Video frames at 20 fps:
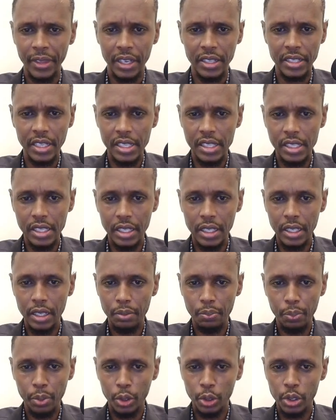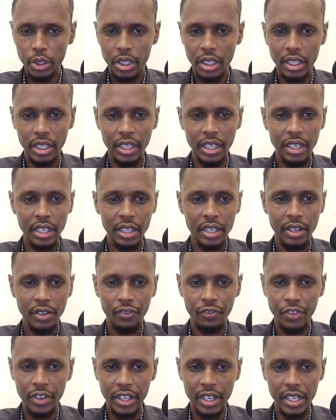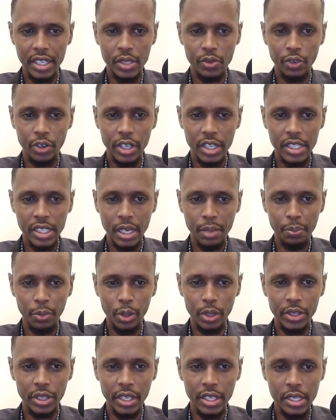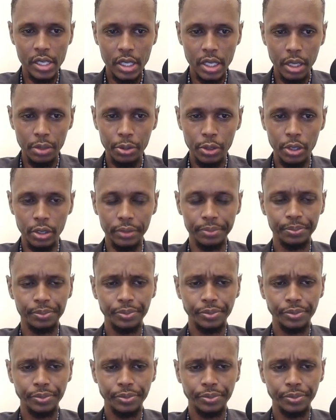Just input the figures. For example, the description.